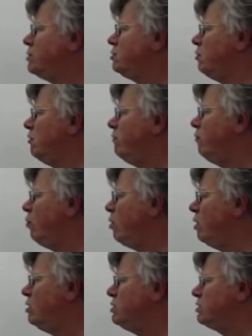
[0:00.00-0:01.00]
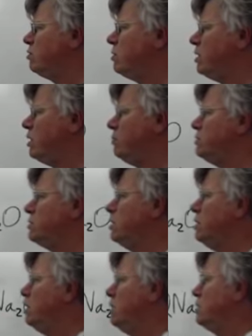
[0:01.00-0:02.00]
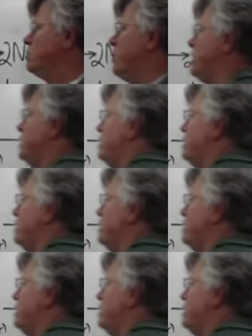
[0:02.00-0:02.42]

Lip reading: 2 are 4 sodiums, so I need